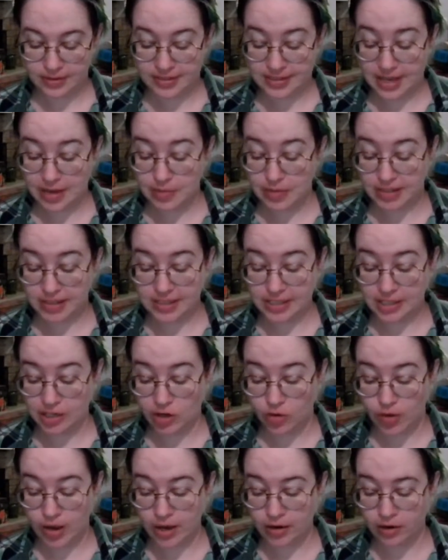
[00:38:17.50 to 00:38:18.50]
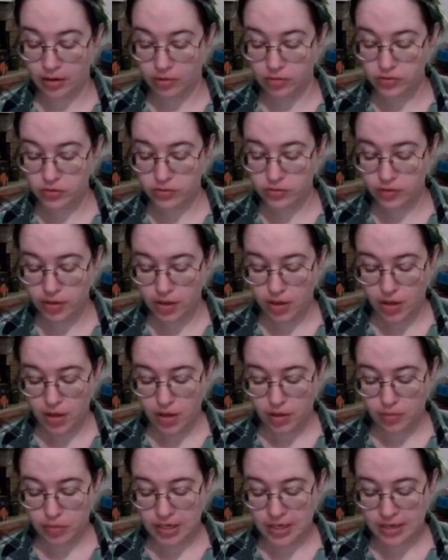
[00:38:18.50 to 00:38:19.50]
Sam had seen no arrows,
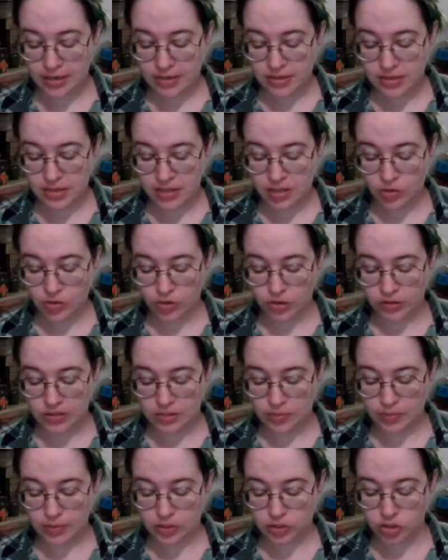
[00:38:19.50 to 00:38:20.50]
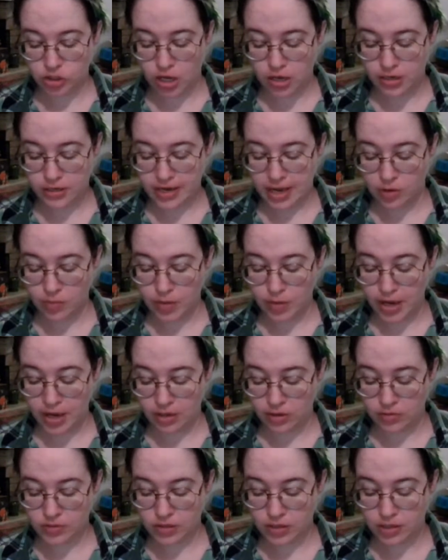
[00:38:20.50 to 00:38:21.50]
but he guessed that the orcs had been shot down by
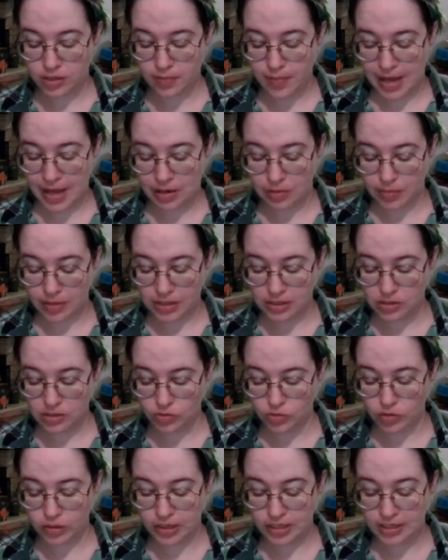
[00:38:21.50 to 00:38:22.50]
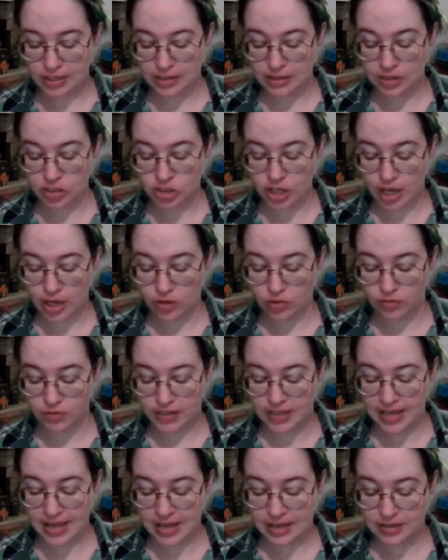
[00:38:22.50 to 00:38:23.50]
others on the battlements or hidden in the shadow of
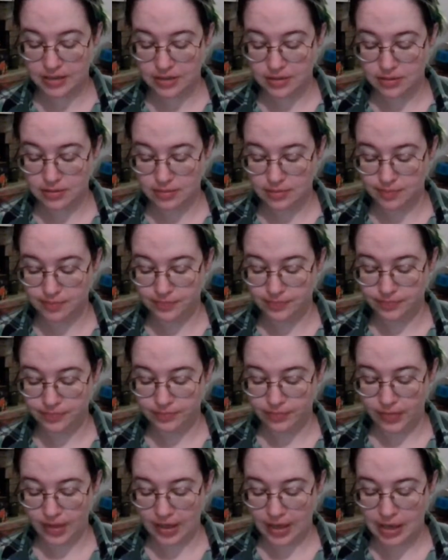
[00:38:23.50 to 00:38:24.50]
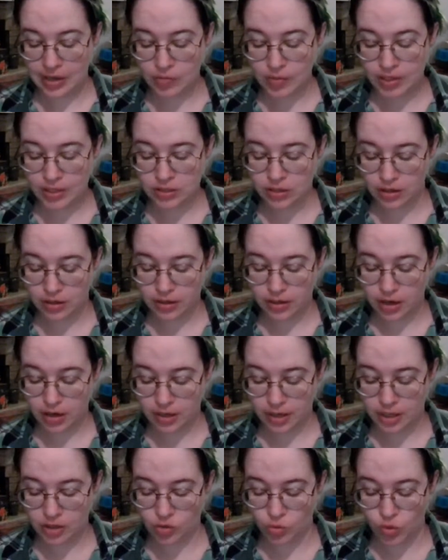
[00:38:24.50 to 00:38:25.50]
the gate. He went on,
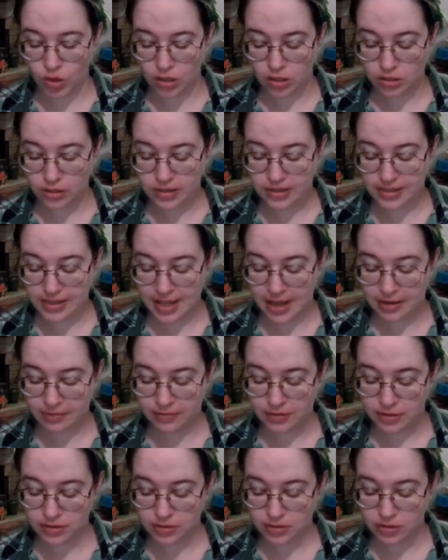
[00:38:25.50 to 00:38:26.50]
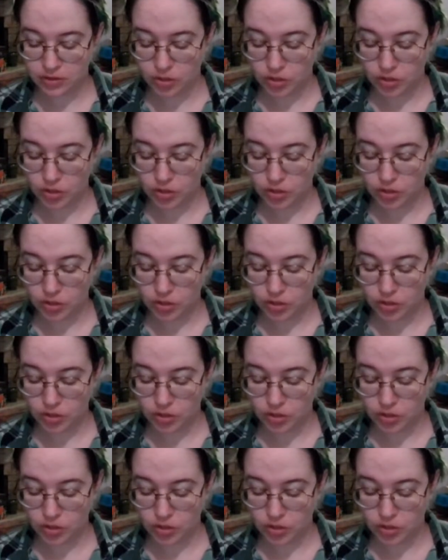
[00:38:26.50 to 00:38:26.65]
hugging the wall on his left.